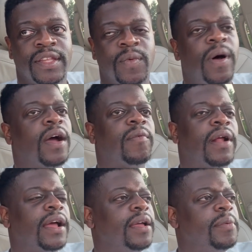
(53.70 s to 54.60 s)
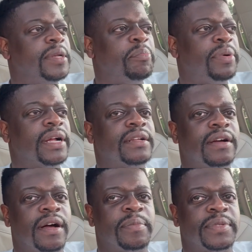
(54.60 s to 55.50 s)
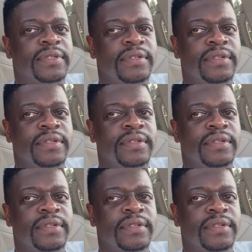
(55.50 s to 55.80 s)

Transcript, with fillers: Walking around here with the butt cups.